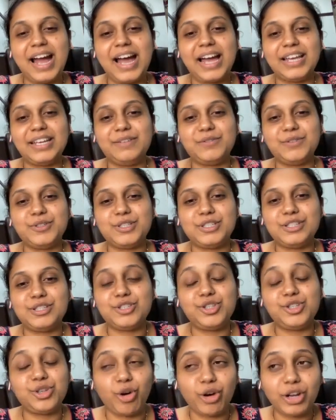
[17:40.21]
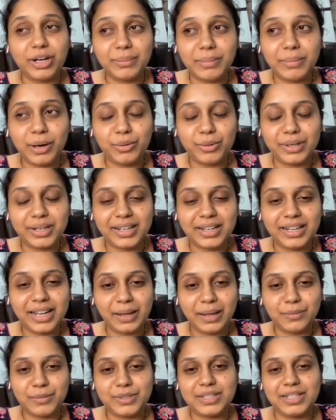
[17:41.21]
I was sure about it.
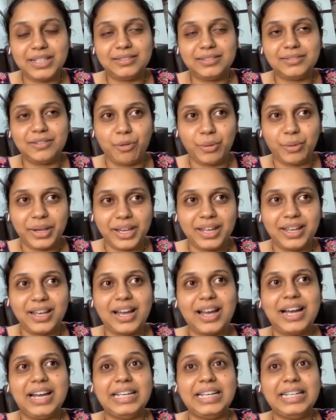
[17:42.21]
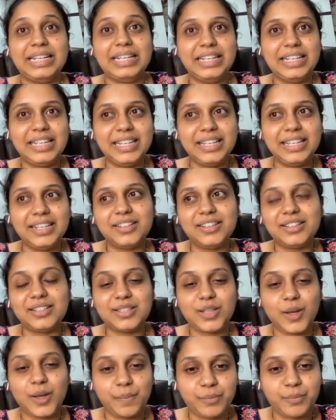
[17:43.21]
I was like, okay, I need
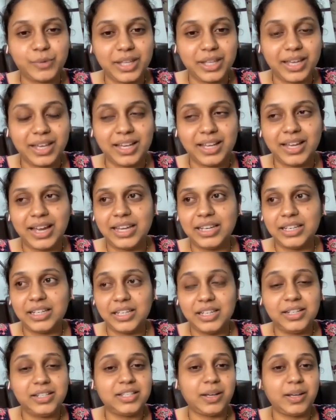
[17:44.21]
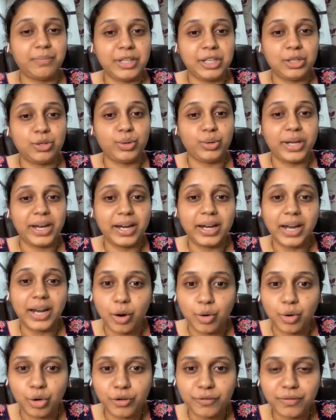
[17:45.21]
something to get
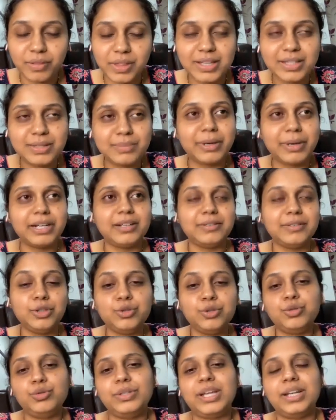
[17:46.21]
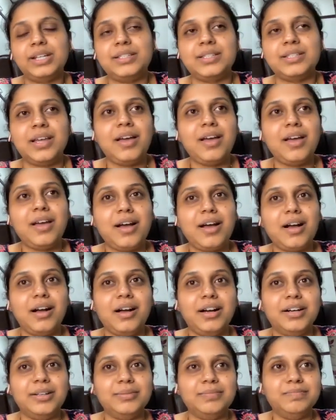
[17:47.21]
out of this. But there is,
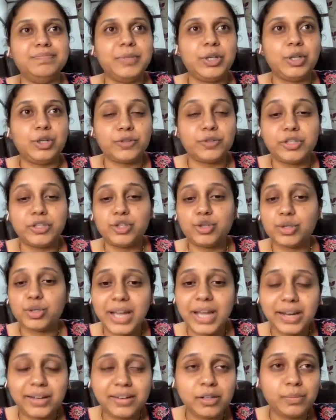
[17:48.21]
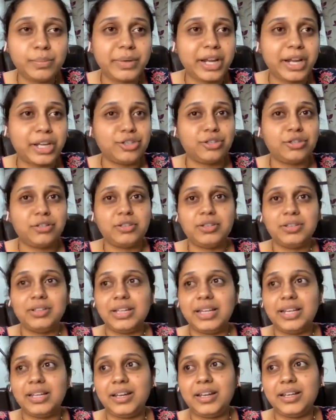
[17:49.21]
because of the societal
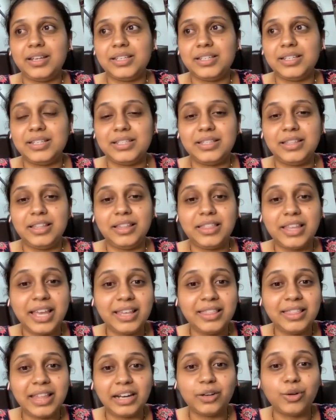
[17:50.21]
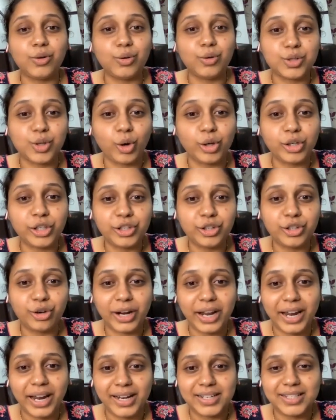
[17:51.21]
pressure, there is the thing that goes on in
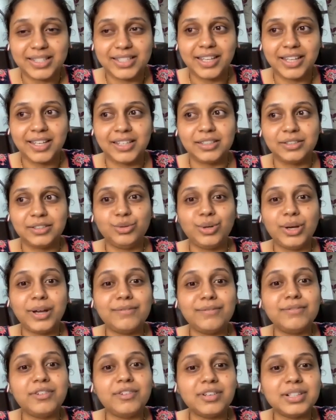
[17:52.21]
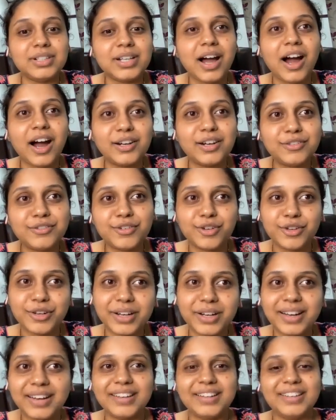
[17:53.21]
your head saying, you have worked hard
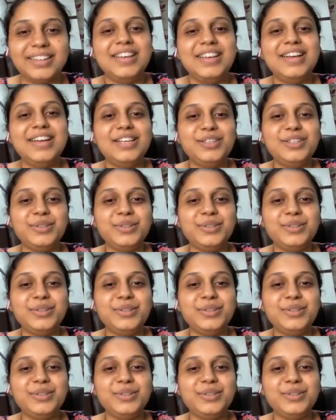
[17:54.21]
for it.